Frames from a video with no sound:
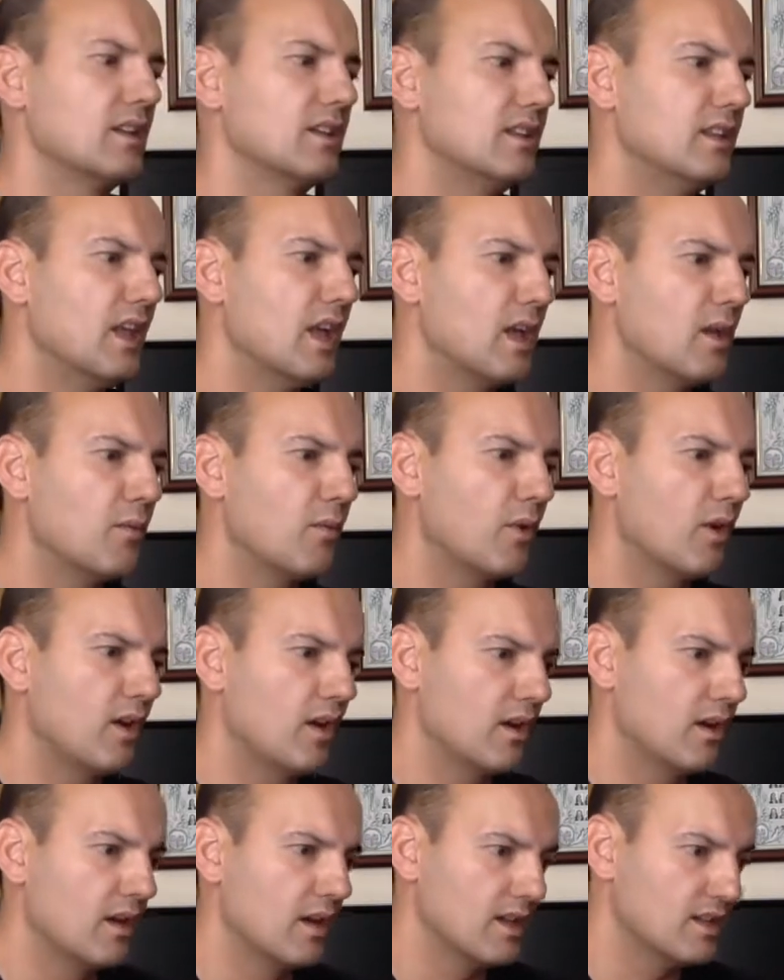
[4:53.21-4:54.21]
they
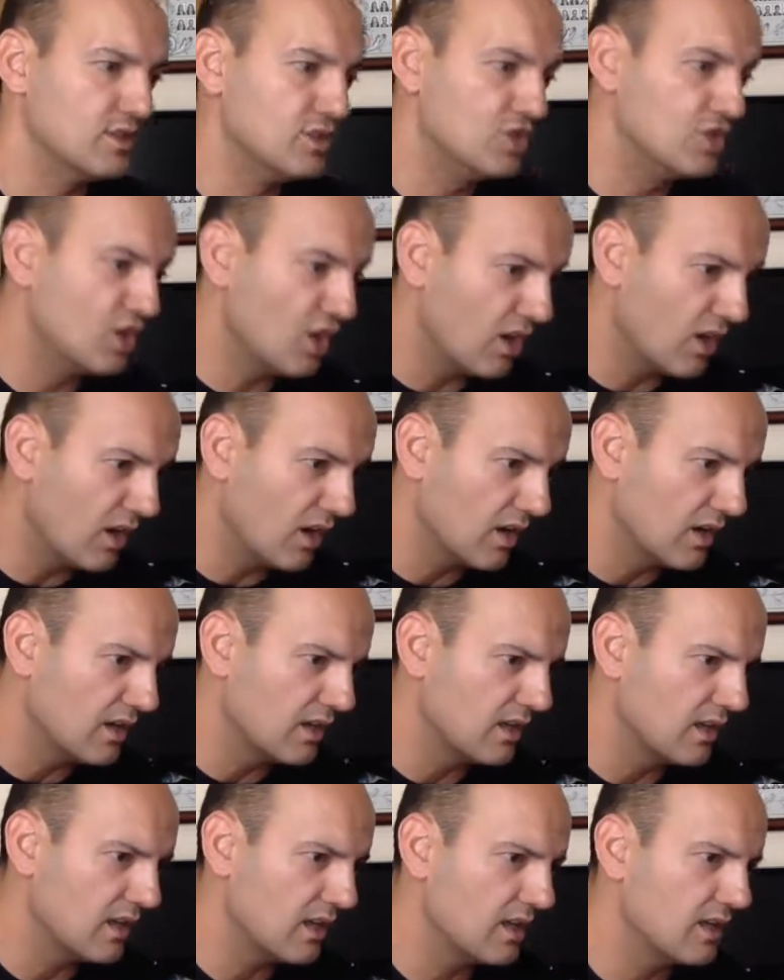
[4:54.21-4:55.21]
were
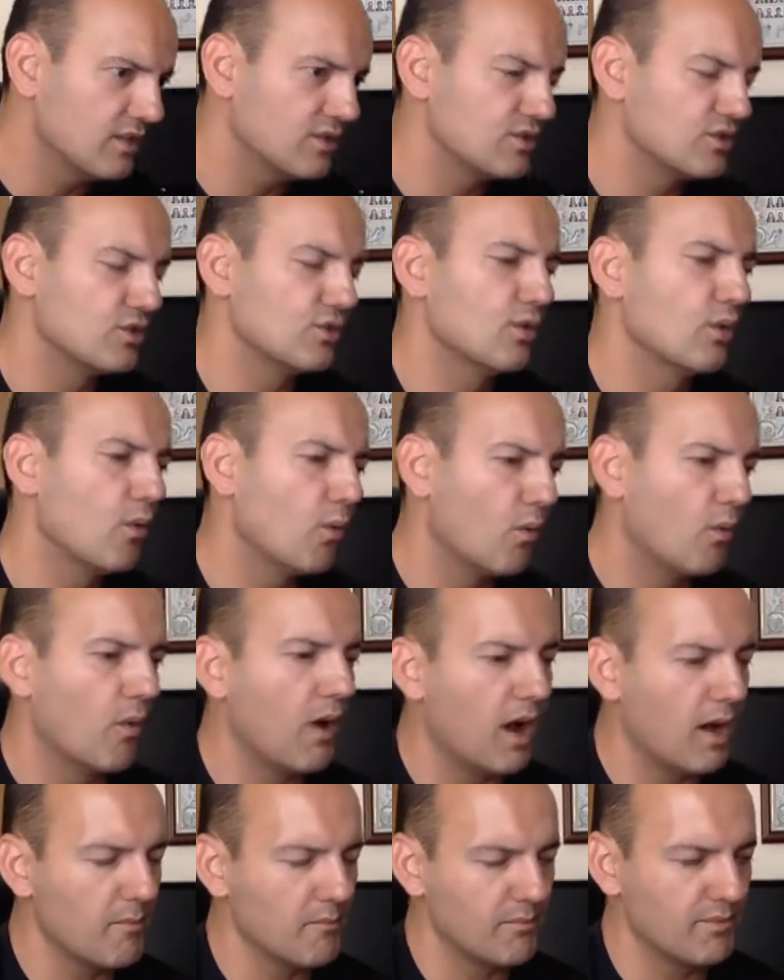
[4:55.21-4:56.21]
joined into
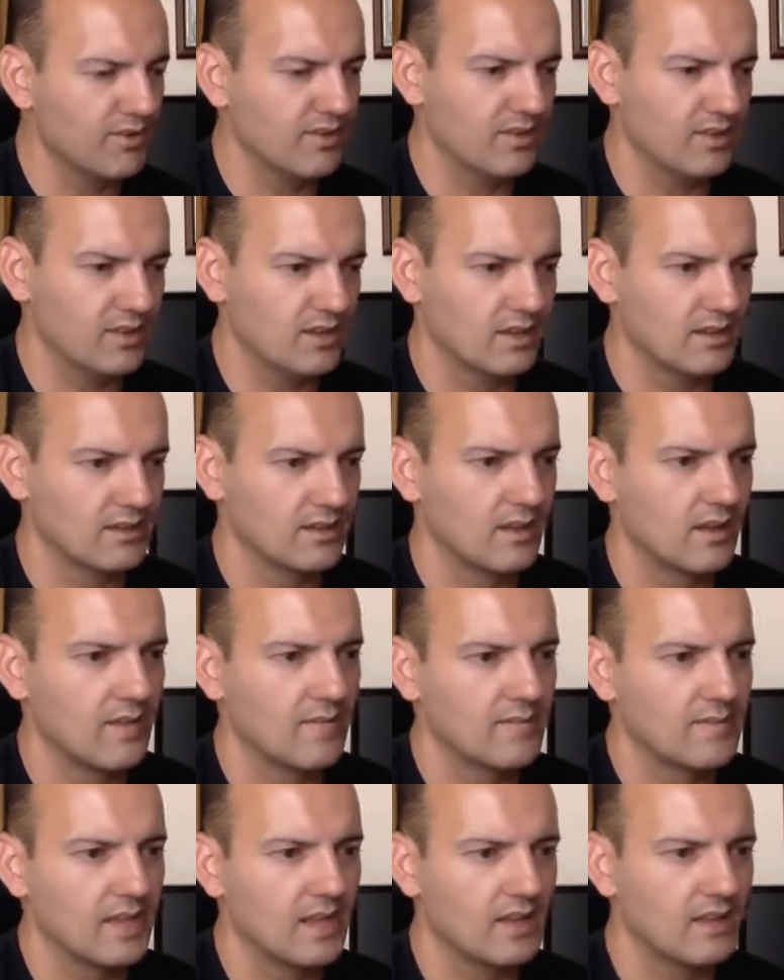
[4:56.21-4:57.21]
one project.
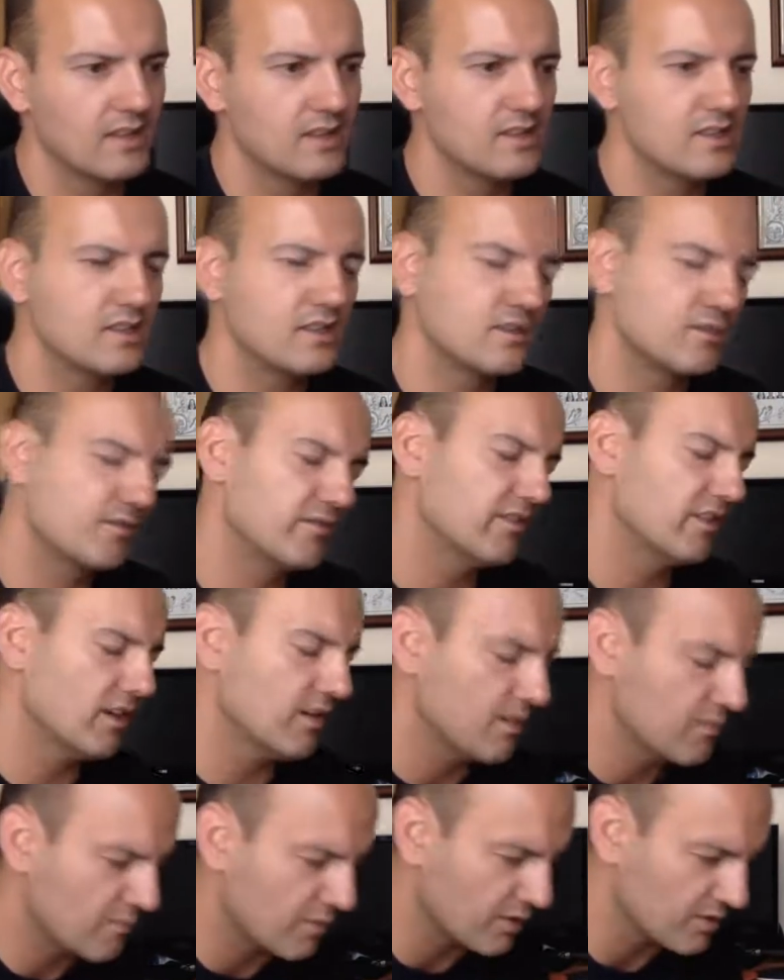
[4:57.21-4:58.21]
And this is
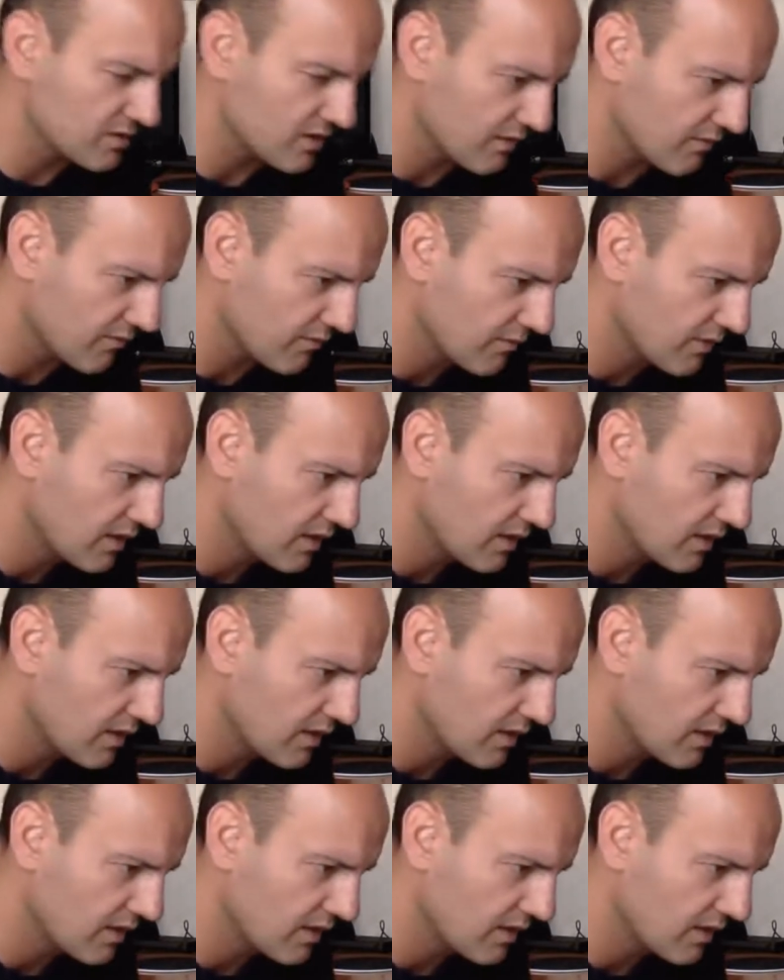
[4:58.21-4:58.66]
very important